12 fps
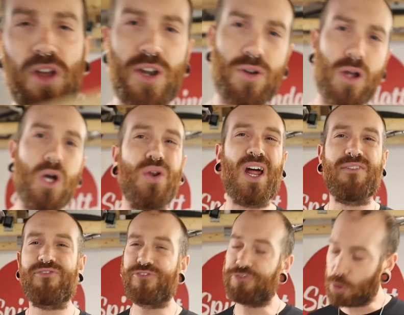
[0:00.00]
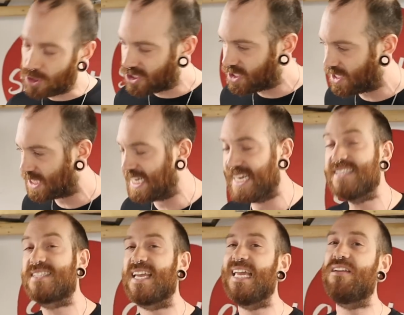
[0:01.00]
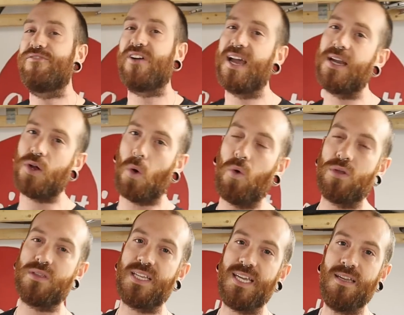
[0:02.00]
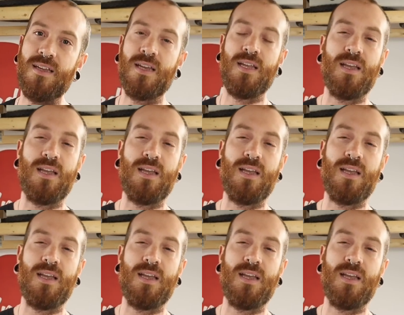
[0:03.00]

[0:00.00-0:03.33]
on your own, unfortunately it's invite only.